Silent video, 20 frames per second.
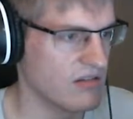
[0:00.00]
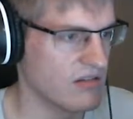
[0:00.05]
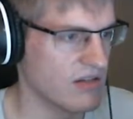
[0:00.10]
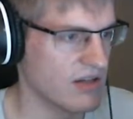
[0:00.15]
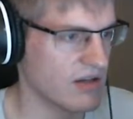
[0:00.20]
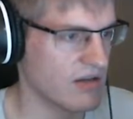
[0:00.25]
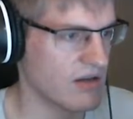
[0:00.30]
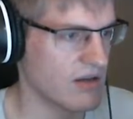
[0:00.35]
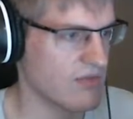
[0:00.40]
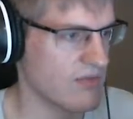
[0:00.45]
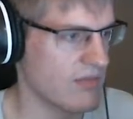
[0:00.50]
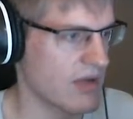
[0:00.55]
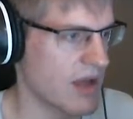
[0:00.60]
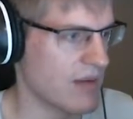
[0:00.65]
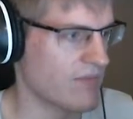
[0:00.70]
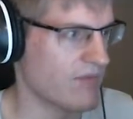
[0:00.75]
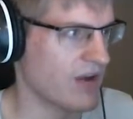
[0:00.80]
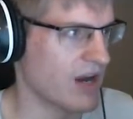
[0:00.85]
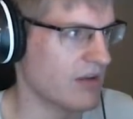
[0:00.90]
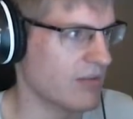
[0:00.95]
don't have a
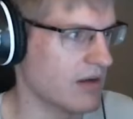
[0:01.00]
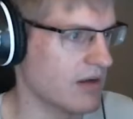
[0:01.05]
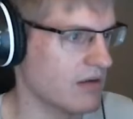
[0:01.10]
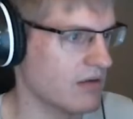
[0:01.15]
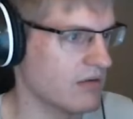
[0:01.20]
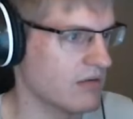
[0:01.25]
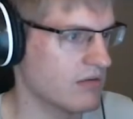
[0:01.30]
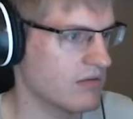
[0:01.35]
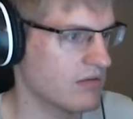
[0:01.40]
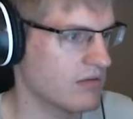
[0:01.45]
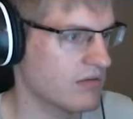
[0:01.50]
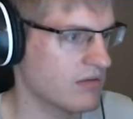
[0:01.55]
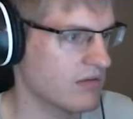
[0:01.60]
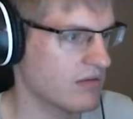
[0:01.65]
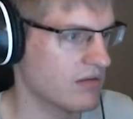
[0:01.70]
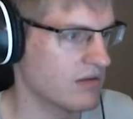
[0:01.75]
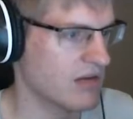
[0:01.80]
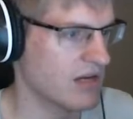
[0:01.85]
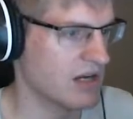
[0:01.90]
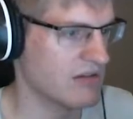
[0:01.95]
map fragment.
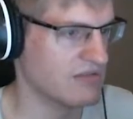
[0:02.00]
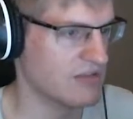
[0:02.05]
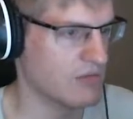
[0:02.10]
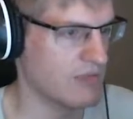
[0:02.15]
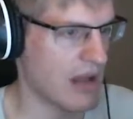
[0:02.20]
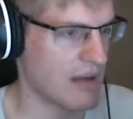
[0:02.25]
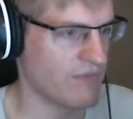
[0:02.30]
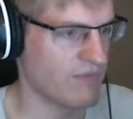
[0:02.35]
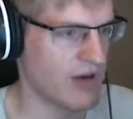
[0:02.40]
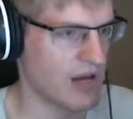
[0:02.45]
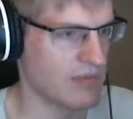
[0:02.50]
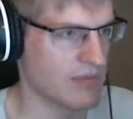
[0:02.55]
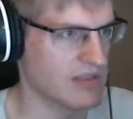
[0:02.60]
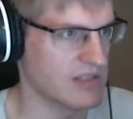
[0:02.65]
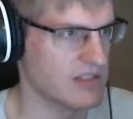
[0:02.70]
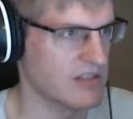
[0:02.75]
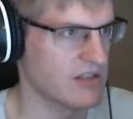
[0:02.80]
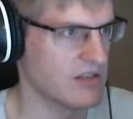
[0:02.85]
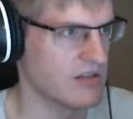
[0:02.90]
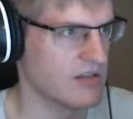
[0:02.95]
I have no map
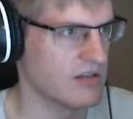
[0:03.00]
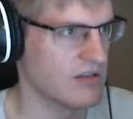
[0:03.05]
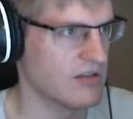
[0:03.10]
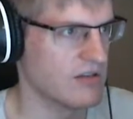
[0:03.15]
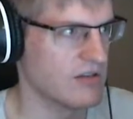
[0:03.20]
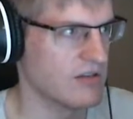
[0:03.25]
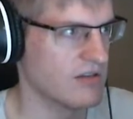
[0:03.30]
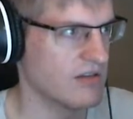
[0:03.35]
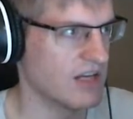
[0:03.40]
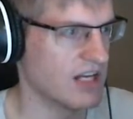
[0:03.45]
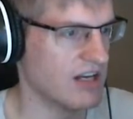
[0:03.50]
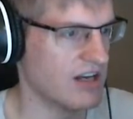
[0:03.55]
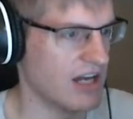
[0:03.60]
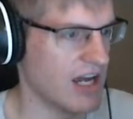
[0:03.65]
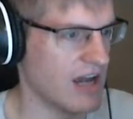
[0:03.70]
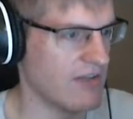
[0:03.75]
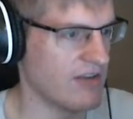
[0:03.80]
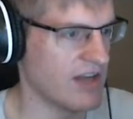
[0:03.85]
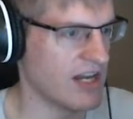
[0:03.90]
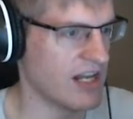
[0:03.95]
fragments. I don't
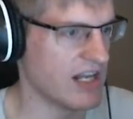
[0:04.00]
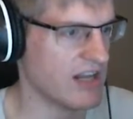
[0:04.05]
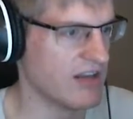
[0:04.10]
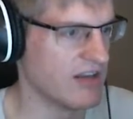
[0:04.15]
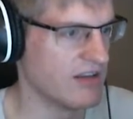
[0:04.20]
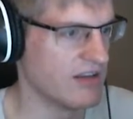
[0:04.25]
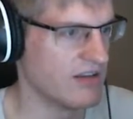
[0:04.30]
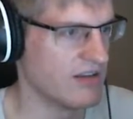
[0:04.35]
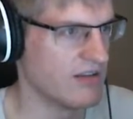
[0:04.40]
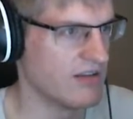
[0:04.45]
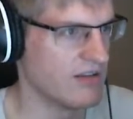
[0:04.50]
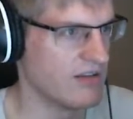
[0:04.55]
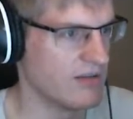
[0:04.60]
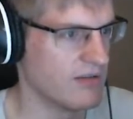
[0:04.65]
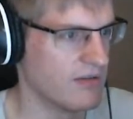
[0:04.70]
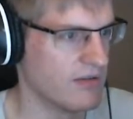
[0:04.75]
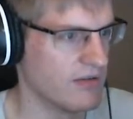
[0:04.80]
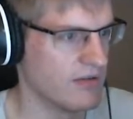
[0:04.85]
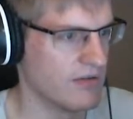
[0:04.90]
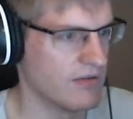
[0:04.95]
have any.
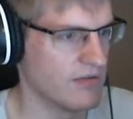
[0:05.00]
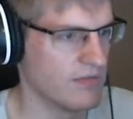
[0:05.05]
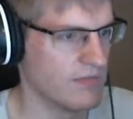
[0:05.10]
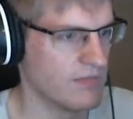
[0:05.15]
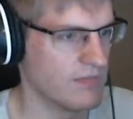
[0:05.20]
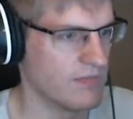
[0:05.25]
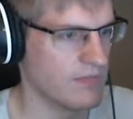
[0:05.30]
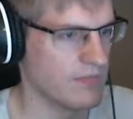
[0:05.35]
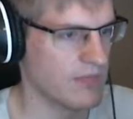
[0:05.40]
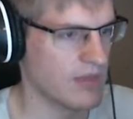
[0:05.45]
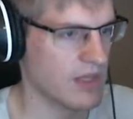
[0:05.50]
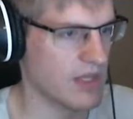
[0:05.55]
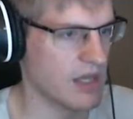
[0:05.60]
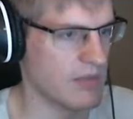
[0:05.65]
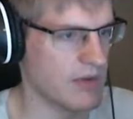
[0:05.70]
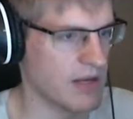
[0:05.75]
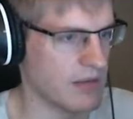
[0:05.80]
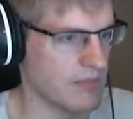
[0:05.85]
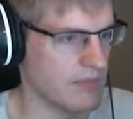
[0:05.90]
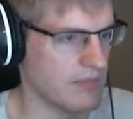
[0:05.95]
Yeah,
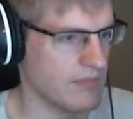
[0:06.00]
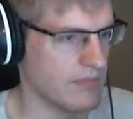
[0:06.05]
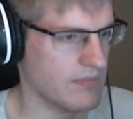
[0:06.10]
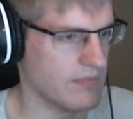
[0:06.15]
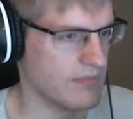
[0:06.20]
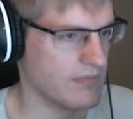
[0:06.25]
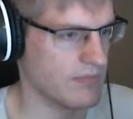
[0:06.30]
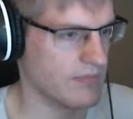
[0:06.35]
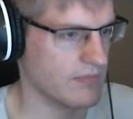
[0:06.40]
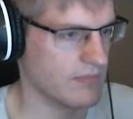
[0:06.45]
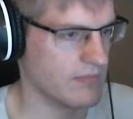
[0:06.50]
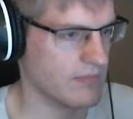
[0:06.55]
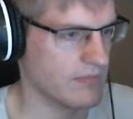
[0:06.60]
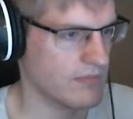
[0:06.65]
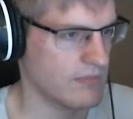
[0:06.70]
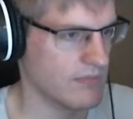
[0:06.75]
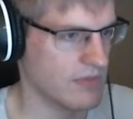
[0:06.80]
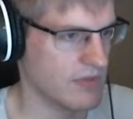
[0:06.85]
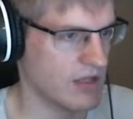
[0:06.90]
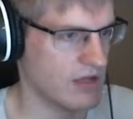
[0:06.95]
but yeah.
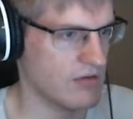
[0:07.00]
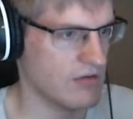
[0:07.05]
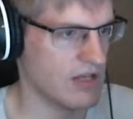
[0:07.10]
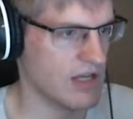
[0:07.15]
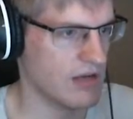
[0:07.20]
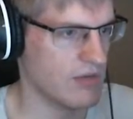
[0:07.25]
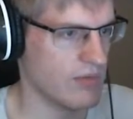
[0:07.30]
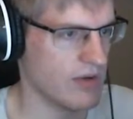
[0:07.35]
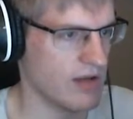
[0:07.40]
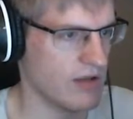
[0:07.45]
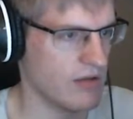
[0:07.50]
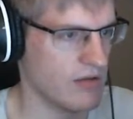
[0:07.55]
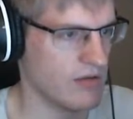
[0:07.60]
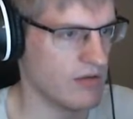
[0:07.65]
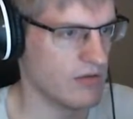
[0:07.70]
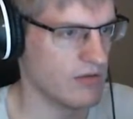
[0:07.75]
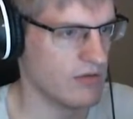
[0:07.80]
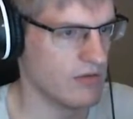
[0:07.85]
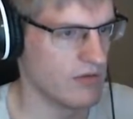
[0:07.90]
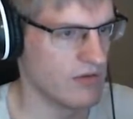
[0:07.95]
Okay, well.
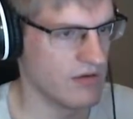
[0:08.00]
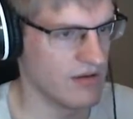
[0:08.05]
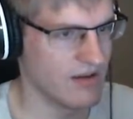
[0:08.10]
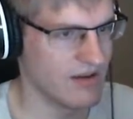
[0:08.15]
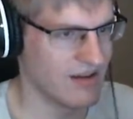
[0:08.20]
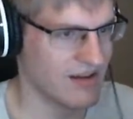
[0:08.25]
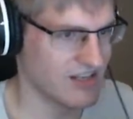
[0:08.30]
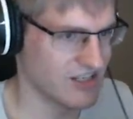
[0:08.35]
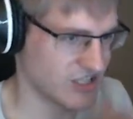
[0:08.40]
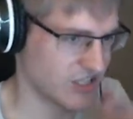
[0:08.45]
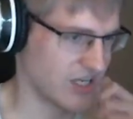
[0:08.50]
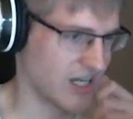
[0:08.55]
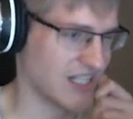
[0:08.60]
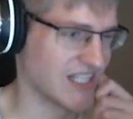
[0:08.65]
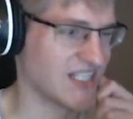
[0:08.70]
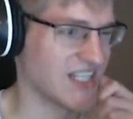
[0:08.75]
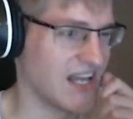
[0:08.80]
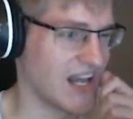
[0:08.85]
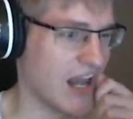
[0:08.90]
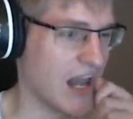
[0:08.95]
Should I
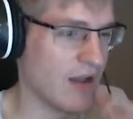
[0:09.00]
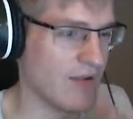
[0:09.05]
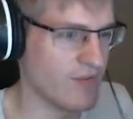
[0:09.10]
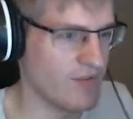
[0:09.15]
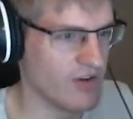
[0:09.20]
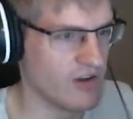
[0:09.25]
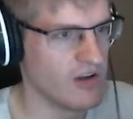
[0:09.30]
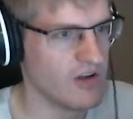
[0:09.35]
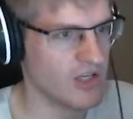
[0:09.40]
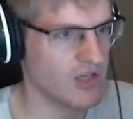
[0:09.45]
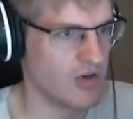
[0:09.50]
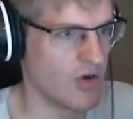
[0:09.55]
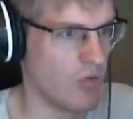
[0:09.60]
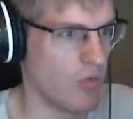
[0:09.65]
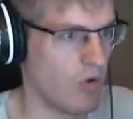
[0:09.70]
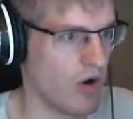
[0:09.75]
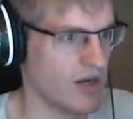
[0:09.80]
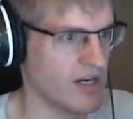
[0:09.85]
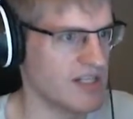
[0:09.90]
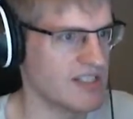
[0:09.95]
save? Do I
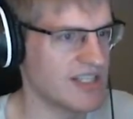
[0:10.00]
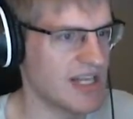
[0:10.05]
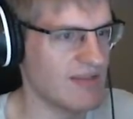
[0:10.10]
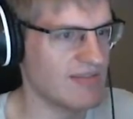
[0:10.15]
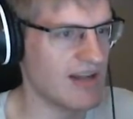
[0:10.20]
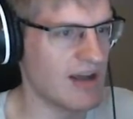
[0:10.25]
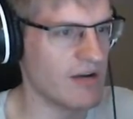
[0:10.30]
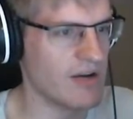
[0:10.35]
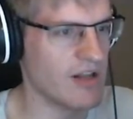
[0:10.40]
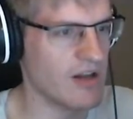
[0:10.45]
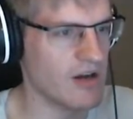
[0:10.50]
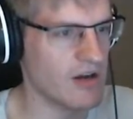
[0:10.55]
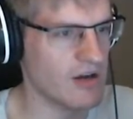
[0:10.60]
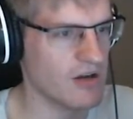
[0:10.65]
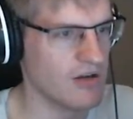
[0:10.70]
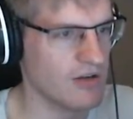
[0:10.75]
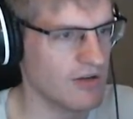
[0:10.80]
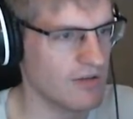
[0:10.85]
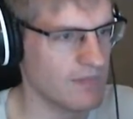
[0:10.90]
want to save down here?